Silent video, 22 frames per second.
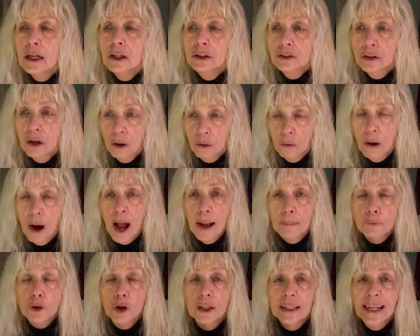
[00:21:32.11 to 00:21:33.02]
No,
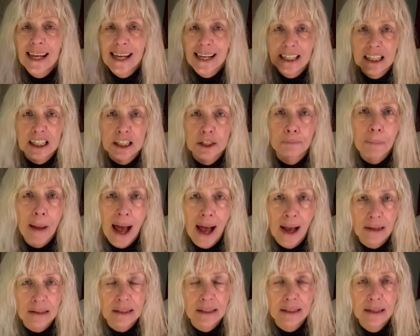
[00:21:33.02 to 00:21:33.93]
I'm gonna
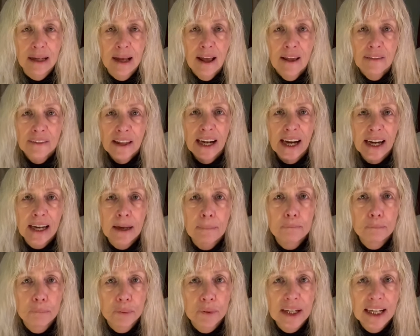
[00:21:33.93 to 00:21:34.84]
expect that I
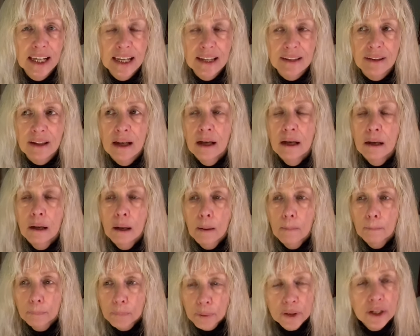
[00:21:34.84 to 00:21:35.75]
can breathe
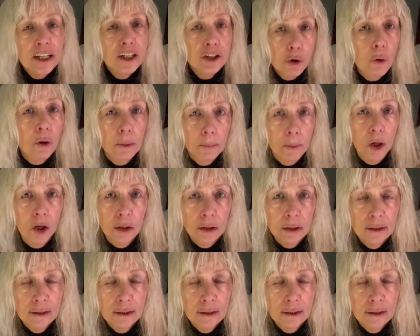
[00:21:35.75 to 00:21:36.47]
pretty normal.